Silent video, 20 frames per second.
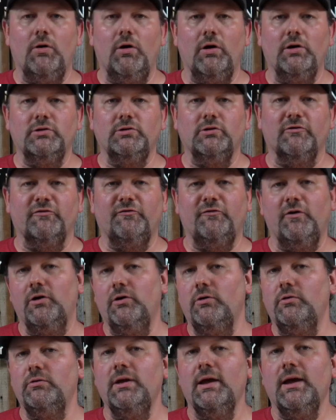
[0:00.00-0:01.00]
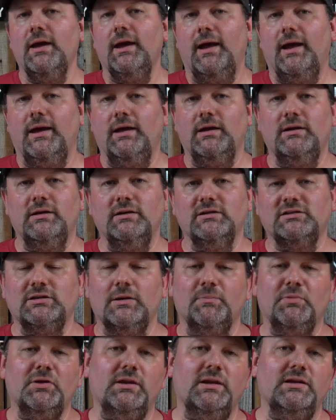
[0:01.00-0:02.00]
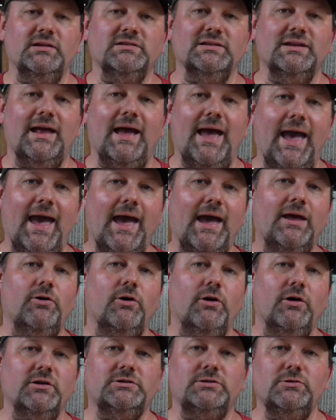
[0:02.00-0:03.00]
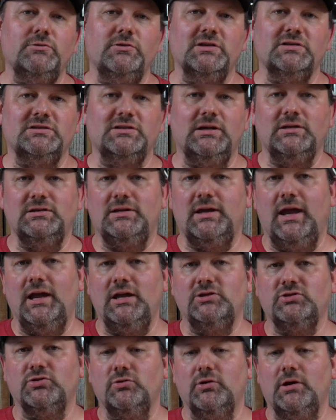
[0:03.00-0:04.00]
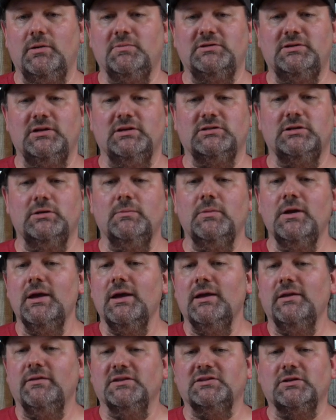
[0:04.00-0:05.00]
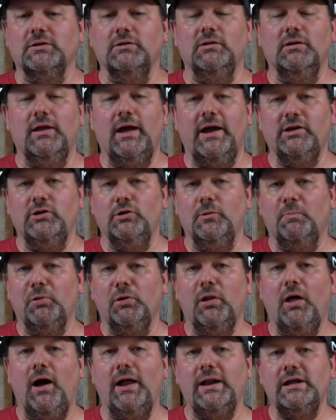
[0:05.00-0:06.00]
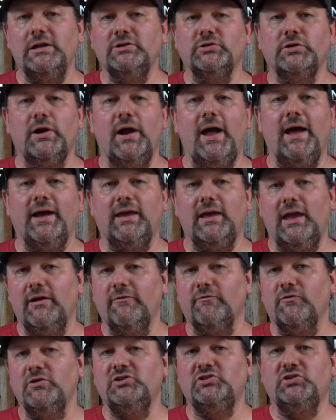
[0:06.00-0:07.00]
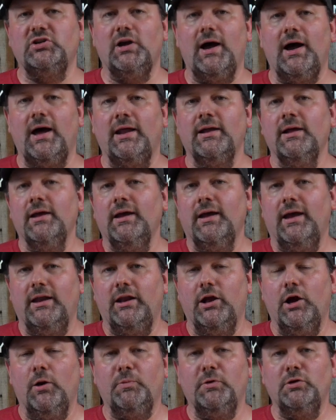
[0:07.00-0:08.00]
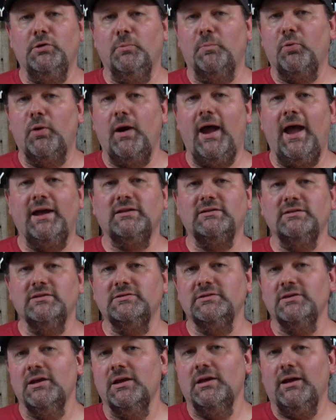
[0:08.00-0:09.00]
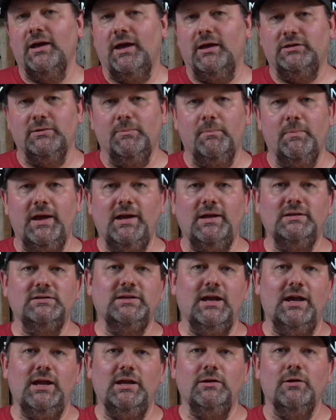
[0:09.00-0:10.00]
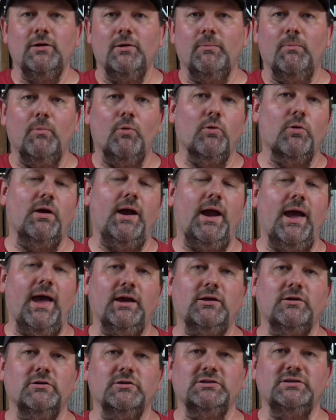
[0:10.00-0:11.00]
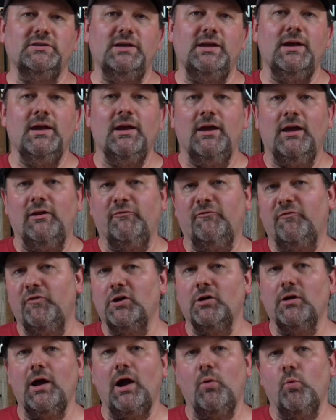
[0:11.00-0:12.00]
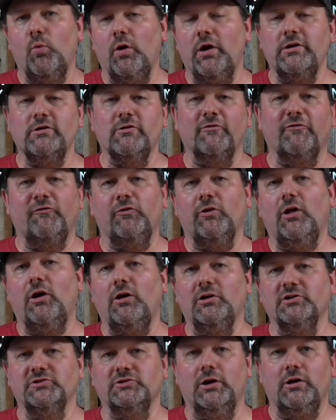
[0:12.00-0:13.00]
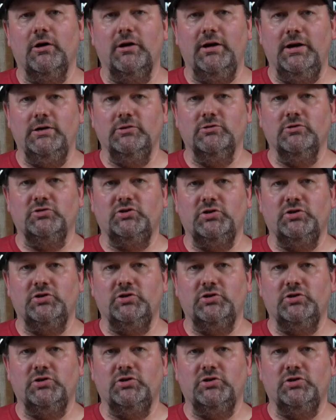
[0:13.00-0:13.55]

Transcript: on your phone, and it is something that is an add-on to this engaged grip system that's going to allow you to plot and track every shot and help you to practice to maintain more accuracy and figure out where your flaws are in your